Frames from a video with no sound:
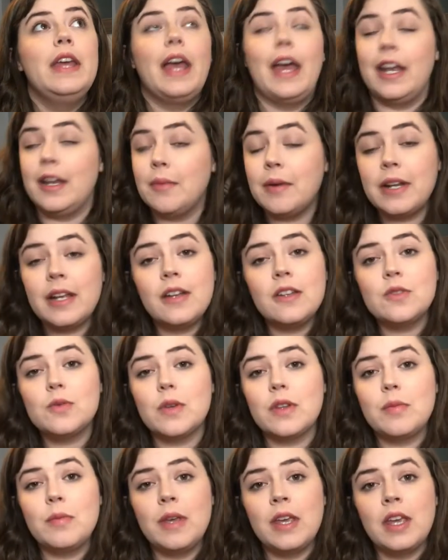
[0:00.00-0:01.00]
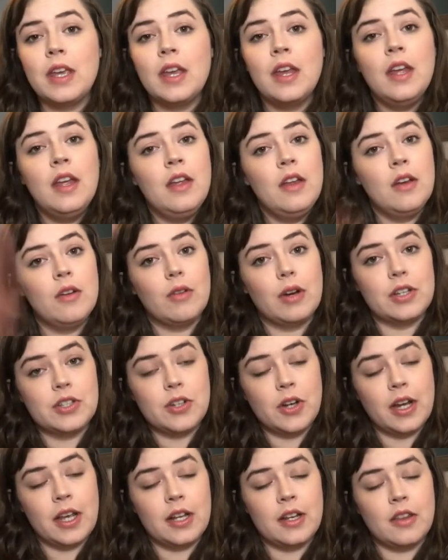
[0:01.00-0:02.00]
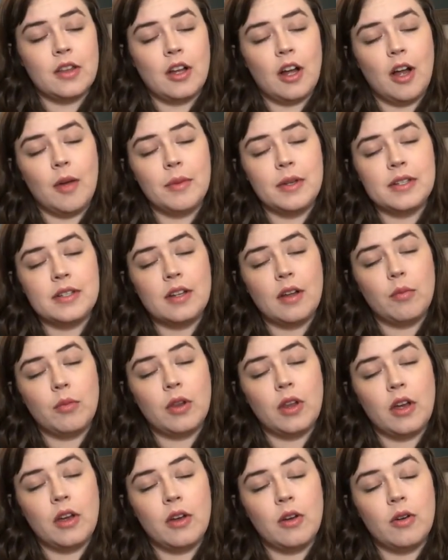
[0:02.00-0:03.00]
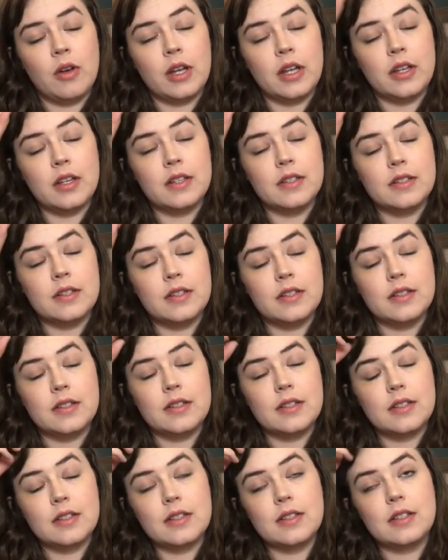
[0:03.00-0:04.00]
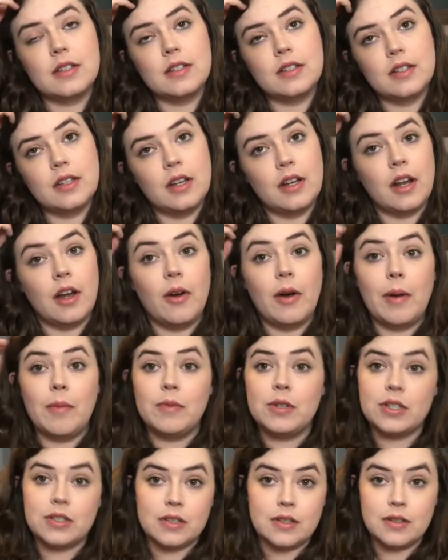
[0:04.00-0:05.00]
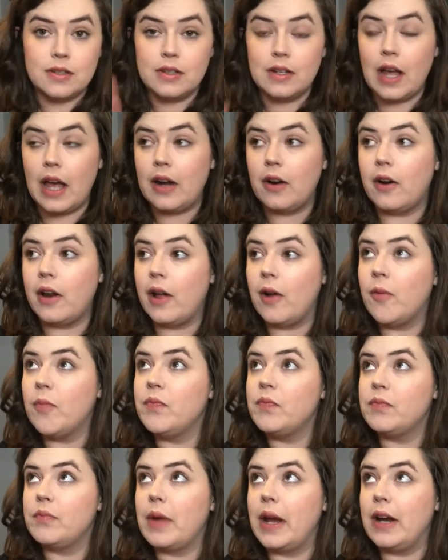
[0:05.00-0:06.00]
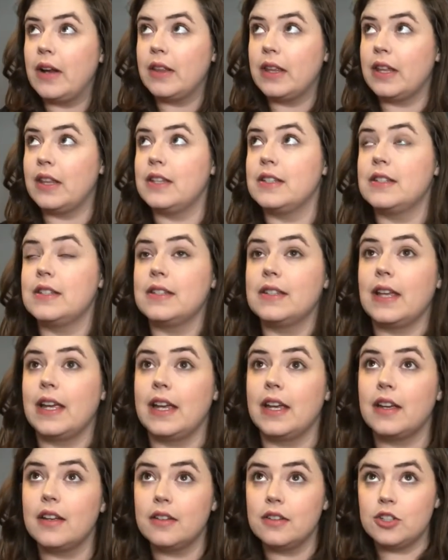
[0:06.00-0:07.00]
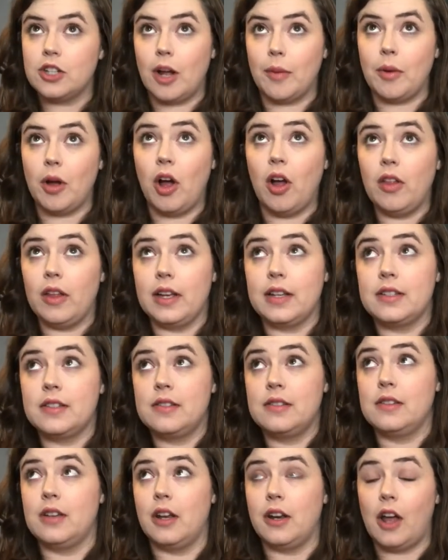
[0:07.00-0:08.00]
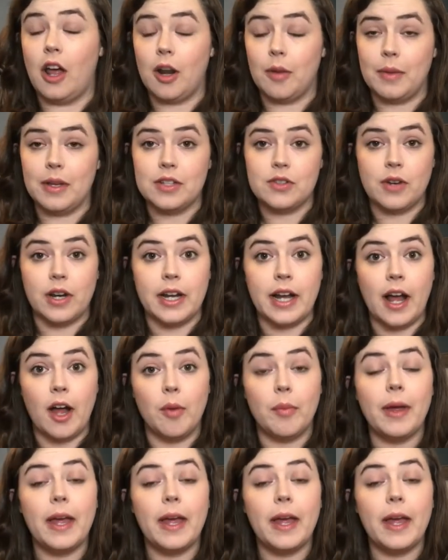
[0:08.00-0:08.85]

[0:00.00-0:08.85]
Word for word: Anybody else with me? Raise your hand in the comments down below, because, you know, I'm just, I don't know. Apparently this is like Shopaholics Anonymous right now.